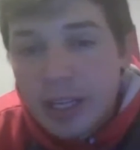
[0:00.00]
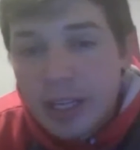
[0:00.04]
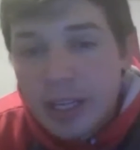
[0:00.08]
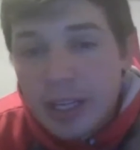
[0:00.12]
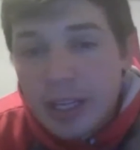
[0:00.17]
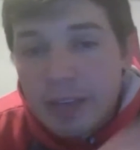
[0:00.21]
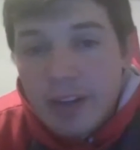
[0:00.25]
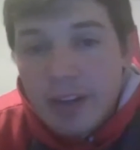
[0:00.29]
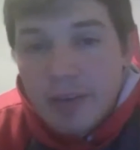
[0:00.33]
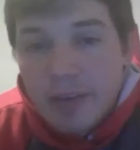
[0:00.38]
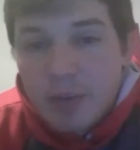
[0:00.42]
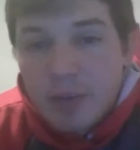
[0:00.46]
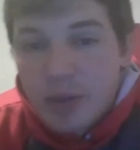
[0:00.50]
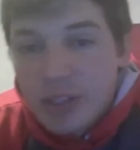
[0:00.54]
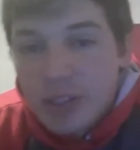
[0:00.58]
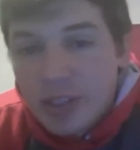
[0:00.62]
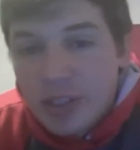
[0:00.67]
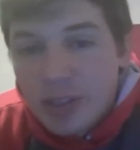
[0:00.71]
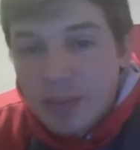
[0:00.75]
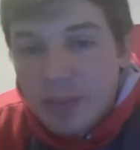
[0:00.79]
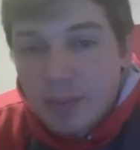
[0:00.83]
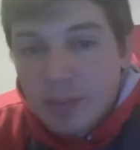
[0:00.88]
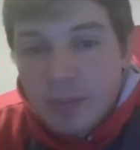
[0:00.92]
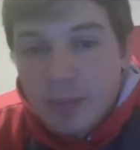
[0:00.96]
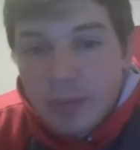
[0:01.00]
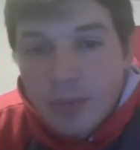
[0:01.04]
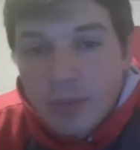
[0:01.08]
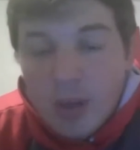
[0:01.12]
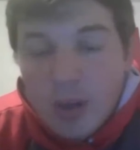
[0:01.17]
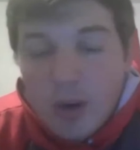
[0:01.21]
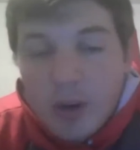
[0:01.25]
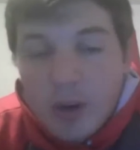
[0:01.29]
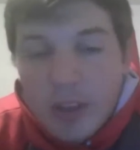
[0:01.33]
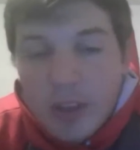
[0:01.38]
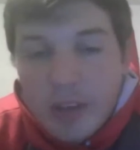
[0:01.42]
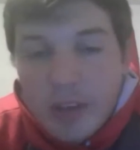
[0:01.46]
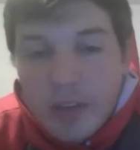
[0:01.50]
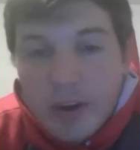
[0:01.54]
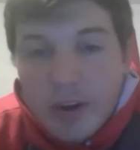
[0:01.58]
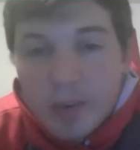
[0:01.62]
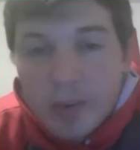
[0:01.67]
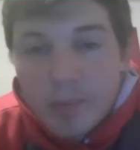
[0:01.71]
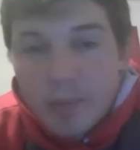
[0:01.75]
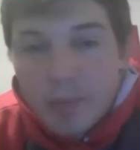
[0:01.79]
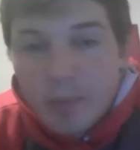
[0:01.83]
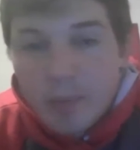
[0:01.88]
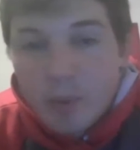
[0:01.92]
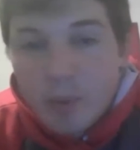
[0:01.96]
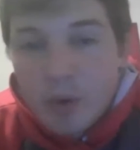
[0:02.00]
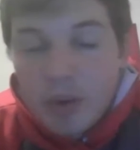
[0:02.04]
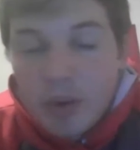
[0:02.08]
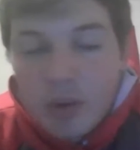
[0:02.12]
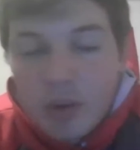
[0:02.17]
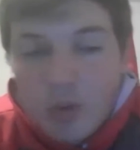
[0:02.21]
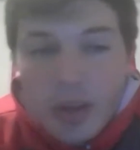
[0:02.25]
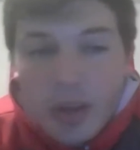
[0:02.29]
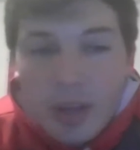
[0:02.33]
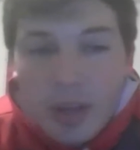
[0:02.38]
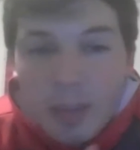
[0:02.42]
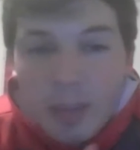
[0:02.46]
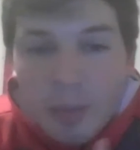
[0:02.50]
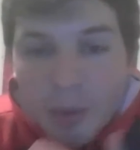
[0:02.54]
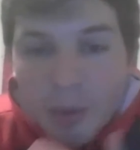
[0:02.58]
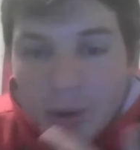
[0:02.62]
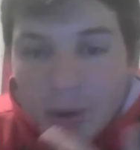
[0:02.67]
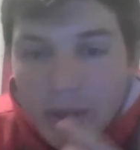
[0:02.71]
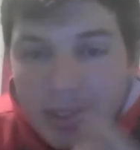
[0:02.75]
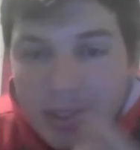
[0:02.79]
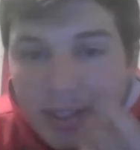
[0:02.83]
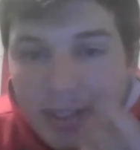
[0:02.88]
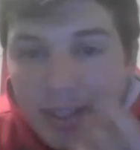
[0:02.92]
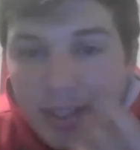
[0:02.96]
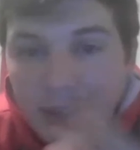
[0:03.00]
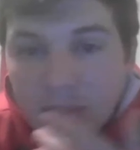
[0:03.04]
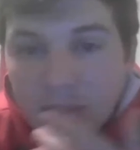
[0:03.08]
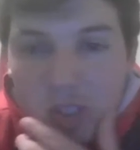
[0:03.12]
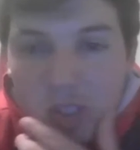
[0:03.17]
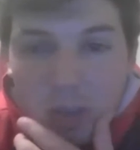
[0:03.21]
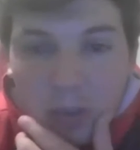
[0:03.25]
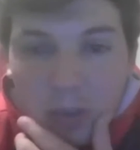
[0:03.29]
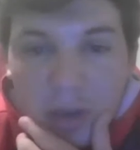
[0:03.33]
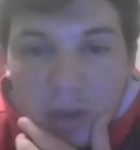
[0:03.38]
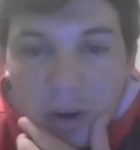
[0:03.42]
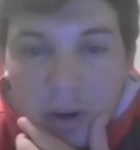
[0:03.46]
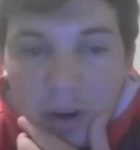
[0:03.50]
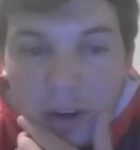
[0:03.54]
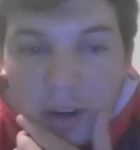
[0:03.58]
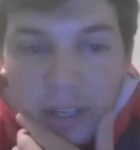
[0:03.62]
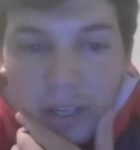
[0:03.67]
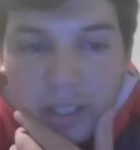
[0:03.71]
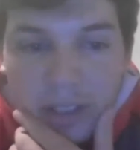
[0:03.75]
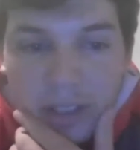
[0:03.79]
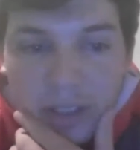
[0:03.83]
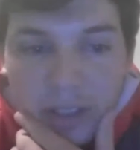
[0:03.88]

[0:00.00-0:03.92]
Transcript: even if we give up more than 28 points, I think we should be all right.